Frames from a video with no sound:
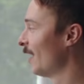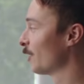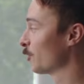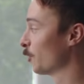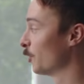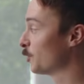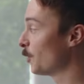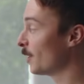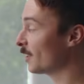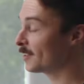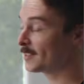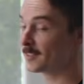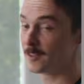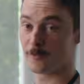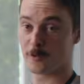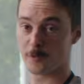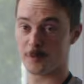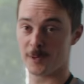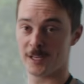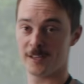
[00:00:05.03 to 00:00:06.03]
So in drug
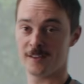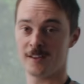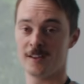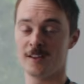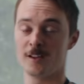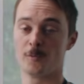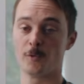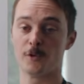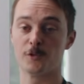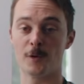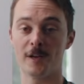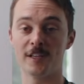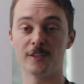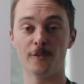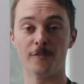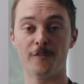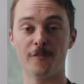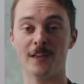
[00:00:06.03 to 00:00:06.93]
discovery, we're trying to